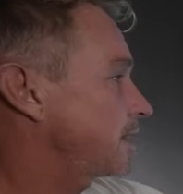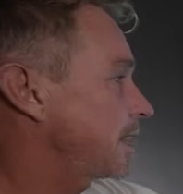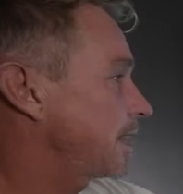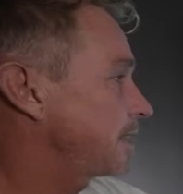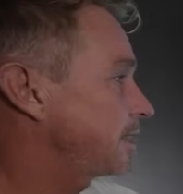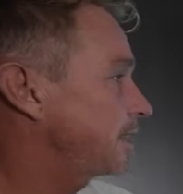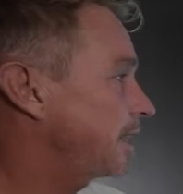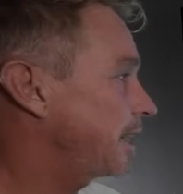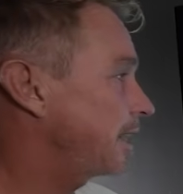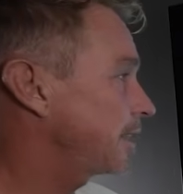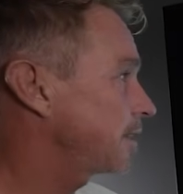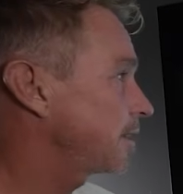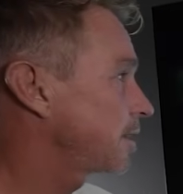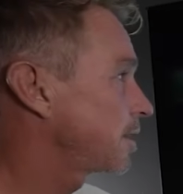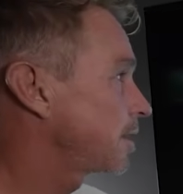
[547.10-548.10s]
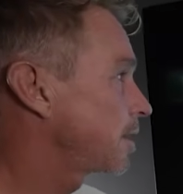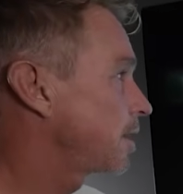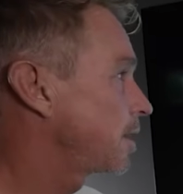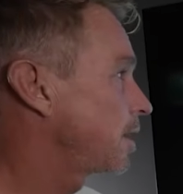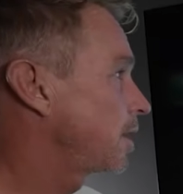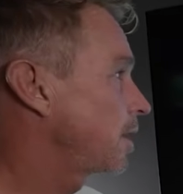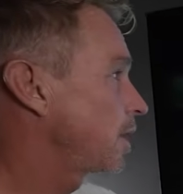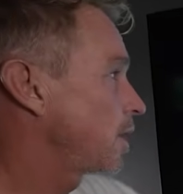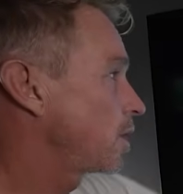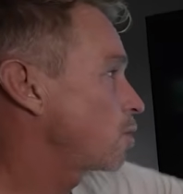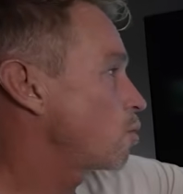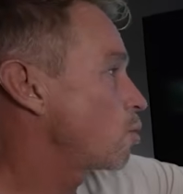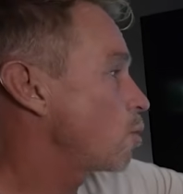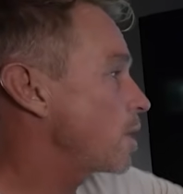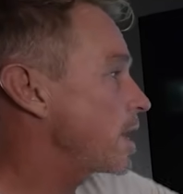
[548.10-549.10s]
line down,
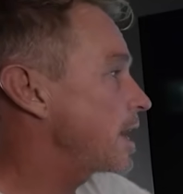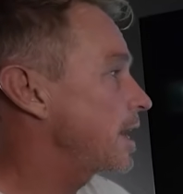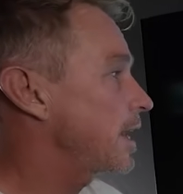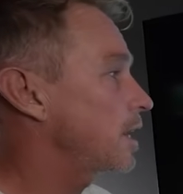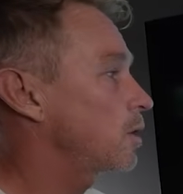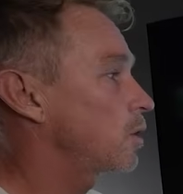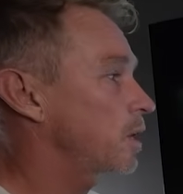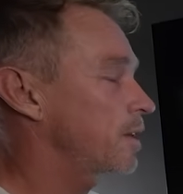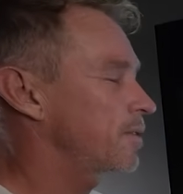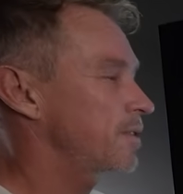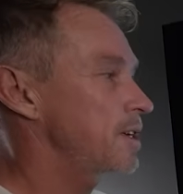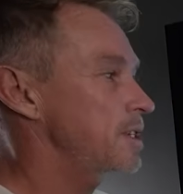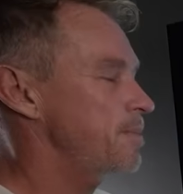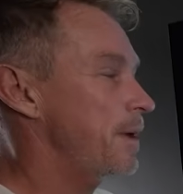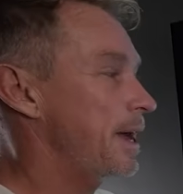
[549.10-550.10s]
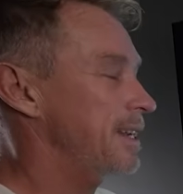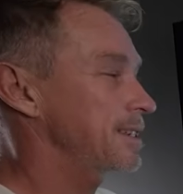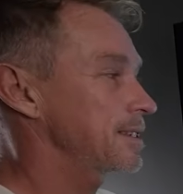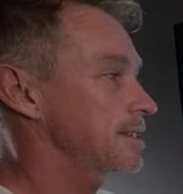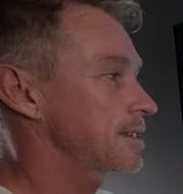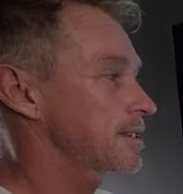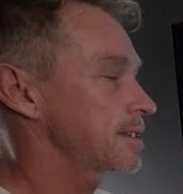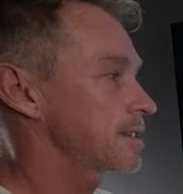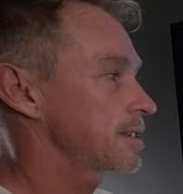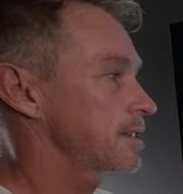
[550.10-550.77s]
reading, looking for those patterns.